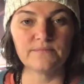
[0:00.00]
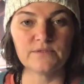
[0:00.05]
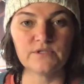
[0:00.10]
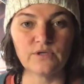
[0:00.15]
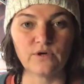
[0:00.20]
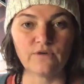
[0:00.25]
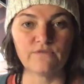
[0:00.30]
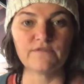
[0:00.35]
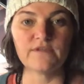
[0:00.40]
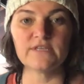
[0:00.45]

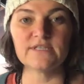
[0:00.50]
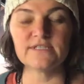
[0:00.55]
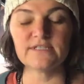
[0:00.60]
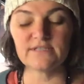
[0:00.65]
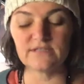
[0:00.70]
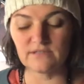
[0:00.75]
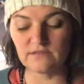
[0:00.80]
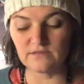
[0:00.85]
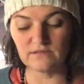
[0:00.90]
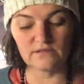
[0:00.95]
So if
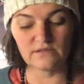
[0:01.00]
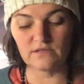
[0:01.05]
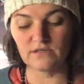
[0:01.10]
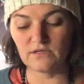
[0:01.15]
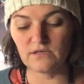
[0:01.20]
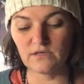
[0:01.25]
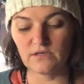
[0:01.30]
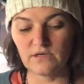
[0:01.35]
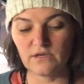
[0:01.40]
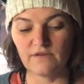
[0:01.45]
this
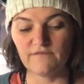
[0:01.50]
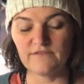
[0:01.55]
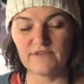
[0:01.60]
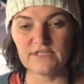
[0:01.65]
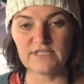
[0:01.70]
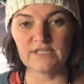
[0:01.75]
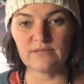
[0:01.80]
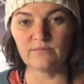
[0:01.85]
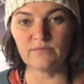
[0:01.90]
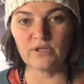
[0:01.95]

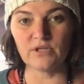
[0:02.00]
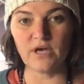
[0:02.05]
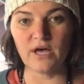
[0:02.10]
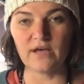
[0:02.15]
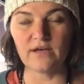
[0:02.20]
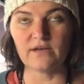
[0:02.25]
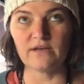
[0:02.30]
symbol